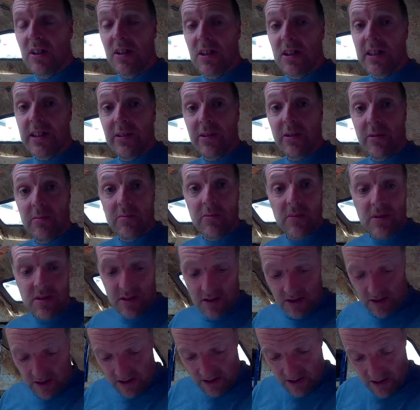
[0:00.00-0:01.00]
Now I'm,
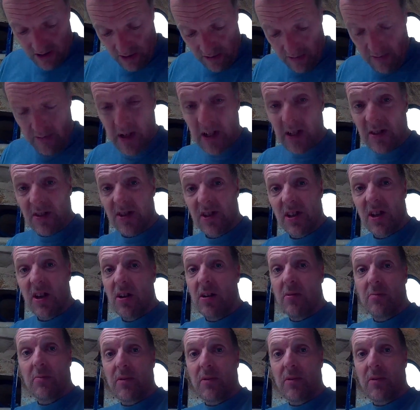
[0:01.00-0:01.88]
I'm, I've mixed it up